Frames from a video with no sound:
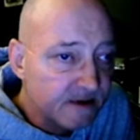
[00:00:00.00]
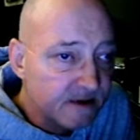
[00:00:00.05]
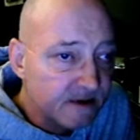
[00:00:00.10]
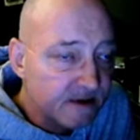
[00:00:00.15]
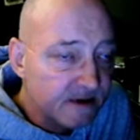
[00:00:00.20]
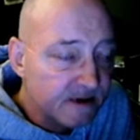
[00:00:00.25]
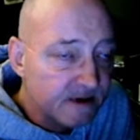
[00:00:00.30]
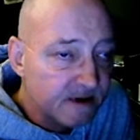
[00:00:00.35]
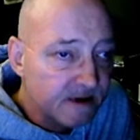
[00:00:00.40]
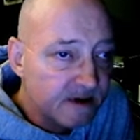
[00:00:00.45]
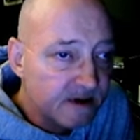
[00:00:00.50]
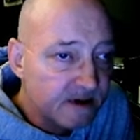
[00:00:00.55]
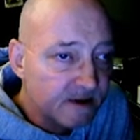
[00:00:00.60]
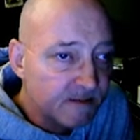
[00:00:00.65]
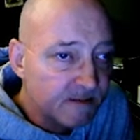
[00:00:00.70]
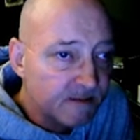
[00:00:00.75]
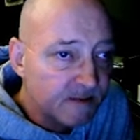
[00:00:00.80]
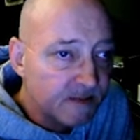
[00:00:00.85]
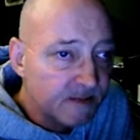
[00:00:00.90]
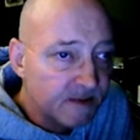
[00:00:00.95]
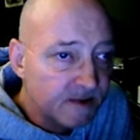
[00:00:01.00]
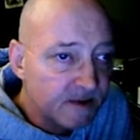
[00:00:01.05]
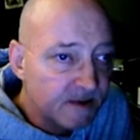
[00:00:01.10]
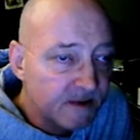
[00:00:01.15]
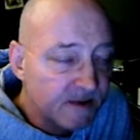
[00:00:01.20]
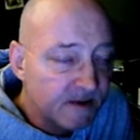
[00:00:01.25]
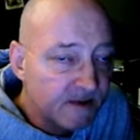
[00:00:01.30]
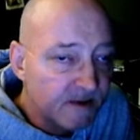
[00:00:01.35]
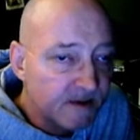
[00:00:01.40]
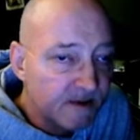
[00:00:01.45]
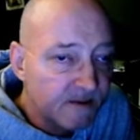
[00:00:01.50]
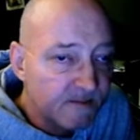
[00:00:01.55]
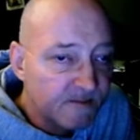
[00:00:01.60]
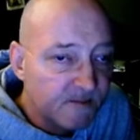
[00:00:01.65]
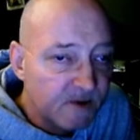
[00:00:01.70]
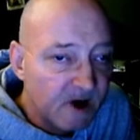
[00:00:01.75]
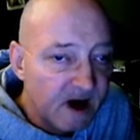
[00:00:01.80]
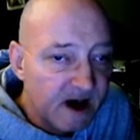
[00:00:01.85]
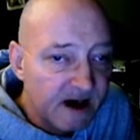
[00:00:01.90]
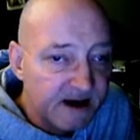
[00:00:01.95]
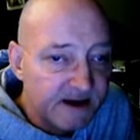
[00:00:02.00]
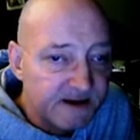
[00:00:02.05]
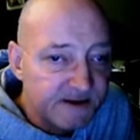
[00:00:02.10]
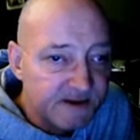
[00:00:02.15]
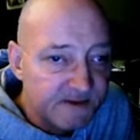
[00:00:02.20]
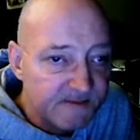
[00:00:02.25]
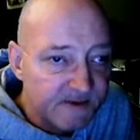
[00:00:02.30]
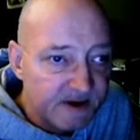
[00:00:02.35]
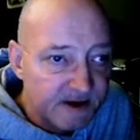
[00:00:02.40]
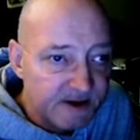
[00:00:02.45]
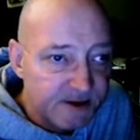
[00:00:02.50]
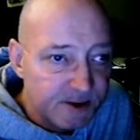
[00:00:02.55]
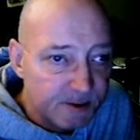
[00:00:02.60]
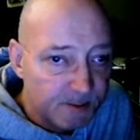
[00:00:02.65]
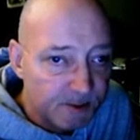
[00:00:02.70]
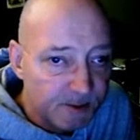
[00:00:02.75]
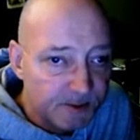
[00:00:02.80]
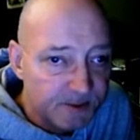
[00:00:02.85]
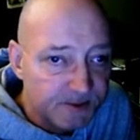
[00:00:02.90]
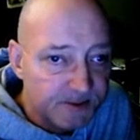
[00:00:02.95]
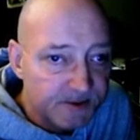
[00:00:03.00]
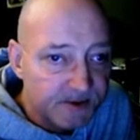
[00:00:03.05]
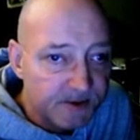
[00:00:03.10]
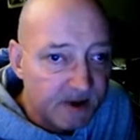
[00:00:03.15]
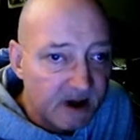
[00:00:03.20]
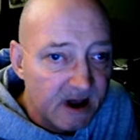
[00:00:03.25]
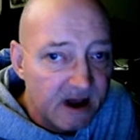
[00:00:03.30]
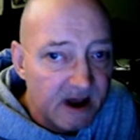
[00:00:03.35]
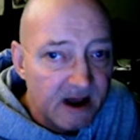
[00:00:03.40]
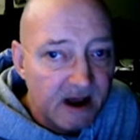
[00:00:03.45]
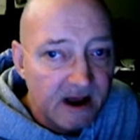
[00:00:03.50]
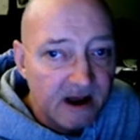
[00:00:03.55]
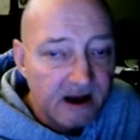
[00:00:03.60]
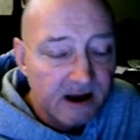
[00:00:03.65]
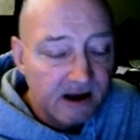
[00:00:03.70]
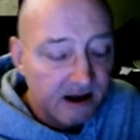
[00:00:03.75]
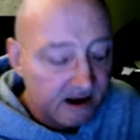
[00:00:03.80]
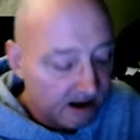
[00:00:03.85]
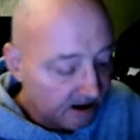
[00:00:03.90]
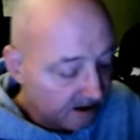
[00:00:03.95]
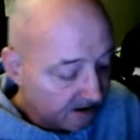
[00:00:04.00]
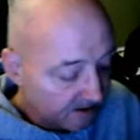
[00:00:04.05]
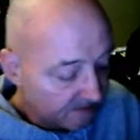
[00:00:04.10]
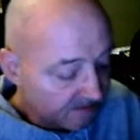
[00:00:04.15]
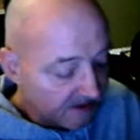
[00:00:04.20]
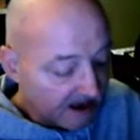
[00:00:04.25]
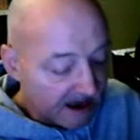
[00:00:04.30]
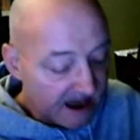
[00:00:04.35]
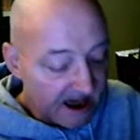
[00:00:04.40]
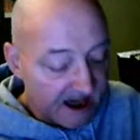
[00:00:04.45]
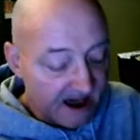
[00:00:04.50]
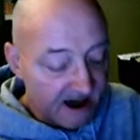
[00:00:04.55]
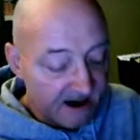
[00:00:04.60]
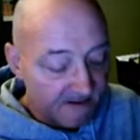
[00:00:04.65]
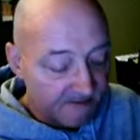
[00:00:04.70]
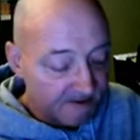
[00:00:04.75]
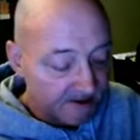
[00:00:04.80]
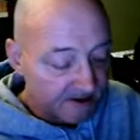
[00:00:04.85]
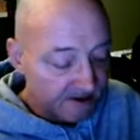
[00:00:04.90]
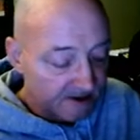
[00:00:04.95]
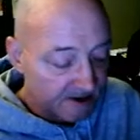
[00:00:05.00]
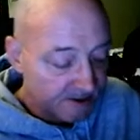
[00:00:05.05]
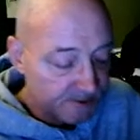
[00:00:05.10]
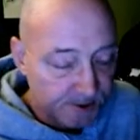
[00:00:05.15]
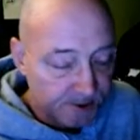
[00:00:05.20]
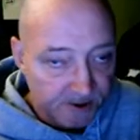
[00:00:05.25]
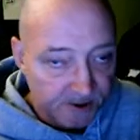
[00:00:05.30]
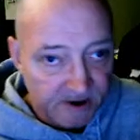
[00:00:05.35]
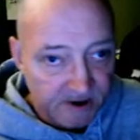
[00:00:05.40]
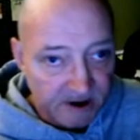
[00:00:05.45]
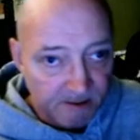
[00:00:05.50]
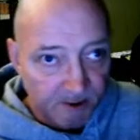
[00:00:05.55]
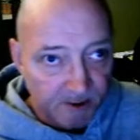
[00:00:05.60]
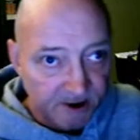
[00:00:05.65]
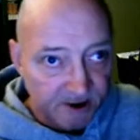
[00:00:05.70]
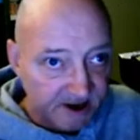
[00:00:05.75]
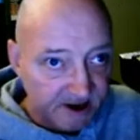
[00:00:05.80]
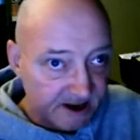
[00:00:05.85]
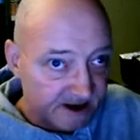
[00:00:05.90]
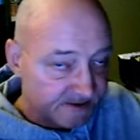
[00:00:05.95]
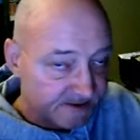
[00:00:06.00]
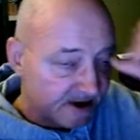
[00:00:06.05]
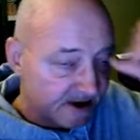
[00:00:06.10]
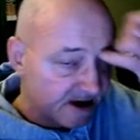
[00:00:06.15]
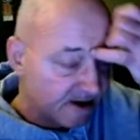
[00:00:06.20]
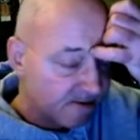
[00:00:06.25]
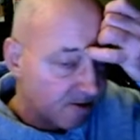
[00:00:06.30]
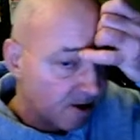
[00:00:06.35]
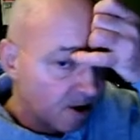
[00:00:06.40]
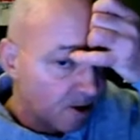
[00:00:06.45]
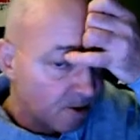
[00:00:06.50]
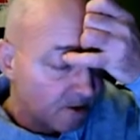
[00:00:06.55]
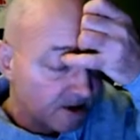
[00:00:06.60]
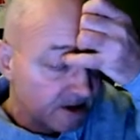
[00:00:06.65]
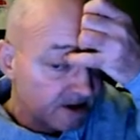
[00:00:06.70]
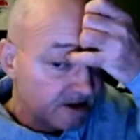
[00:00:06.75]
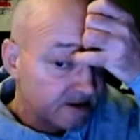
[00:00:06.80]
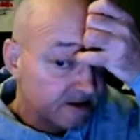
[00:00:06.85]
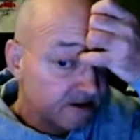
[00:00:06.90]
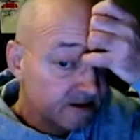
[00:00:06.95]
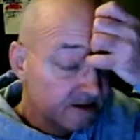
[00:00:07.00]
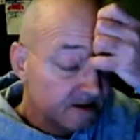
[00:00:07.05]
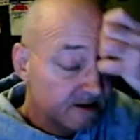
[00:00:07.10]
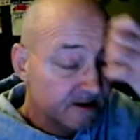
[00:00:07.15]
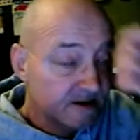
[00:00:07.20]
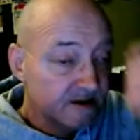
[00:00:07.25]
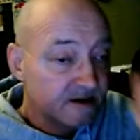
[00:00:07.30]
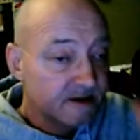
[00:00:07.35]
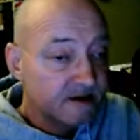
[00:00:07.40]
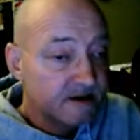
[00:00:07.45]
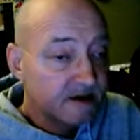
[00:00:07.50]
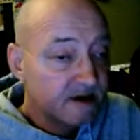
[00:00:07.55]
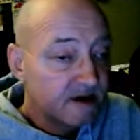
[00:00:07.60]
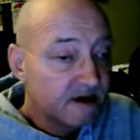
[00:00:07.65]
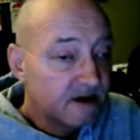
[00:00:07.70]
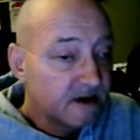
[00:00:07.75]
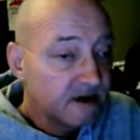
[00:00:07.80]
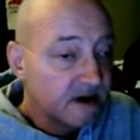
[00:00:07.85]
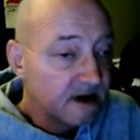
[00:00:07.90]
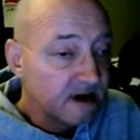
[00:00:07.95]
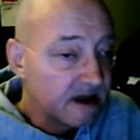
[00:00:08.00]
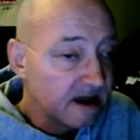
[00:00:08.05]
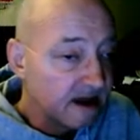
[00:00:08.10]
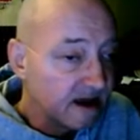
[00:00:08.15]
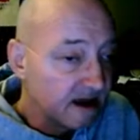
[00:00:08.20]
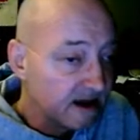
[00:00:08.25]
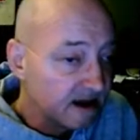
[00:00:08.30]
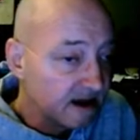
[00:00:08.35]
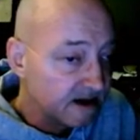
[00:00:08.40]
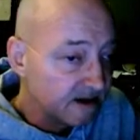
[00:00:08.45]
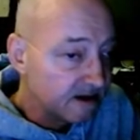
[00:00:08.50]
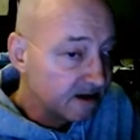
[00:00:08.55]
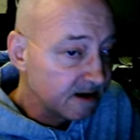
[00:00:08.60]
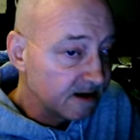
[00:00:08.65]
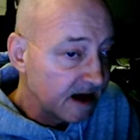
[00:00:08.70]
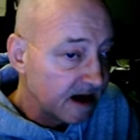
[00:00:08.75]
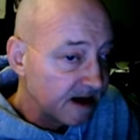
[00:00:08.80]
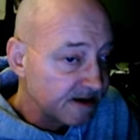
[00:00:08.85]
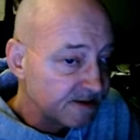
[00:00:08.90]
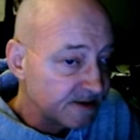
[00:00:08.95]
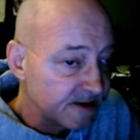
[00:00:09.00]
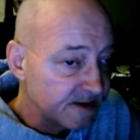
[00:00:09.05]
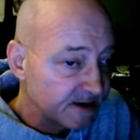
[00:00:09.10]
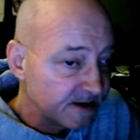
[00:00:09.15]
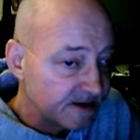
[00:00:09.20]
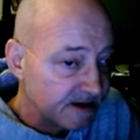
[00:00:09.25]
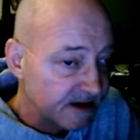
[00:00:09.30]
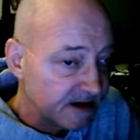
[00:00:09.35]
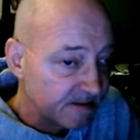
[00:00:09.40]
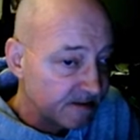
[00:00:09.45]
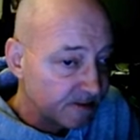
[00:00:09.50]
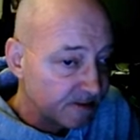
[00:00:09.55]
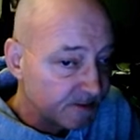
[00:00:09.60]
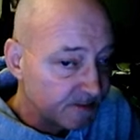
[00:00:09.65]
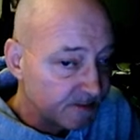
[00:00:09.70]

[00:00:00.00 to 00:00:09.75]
um, varieties of vegetables, they have a certain number of days they grow in. And as an example,